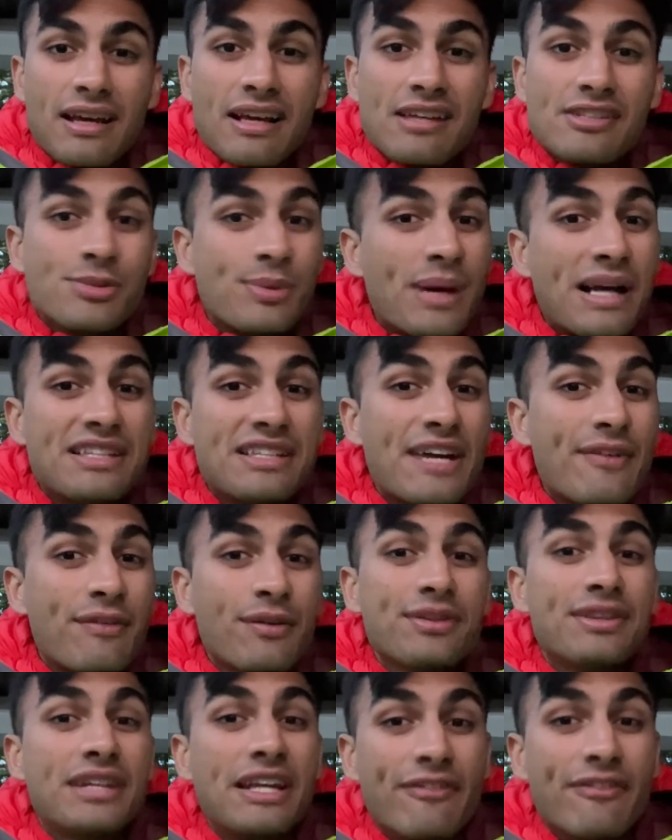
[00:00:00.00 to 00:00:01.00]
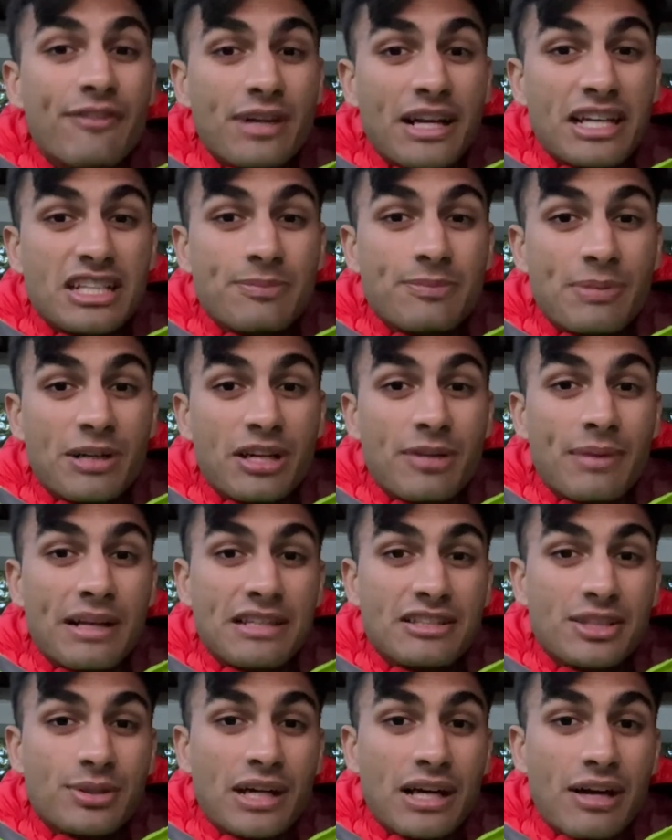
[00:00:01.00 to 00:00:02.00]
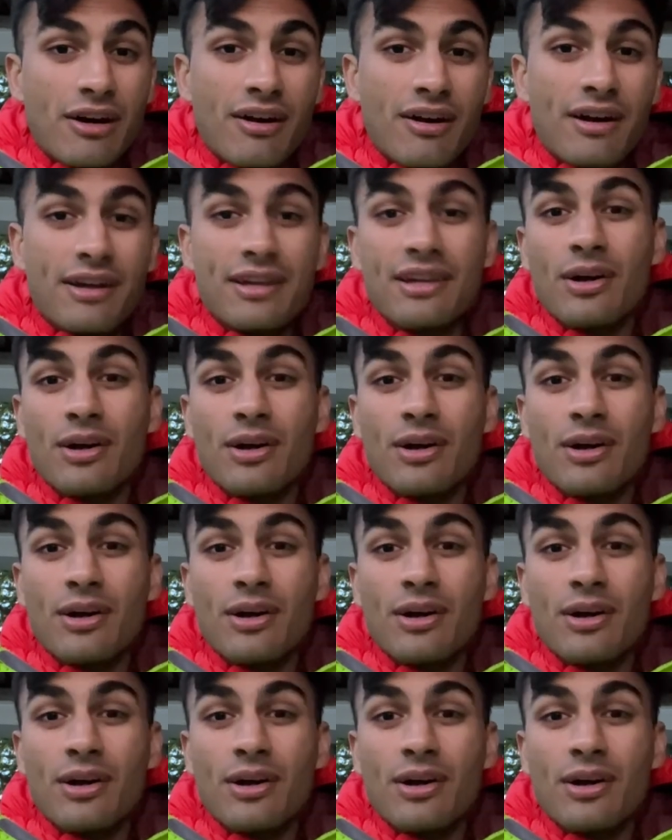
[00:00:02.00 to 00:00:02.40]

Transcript: So we had several different experiments going on.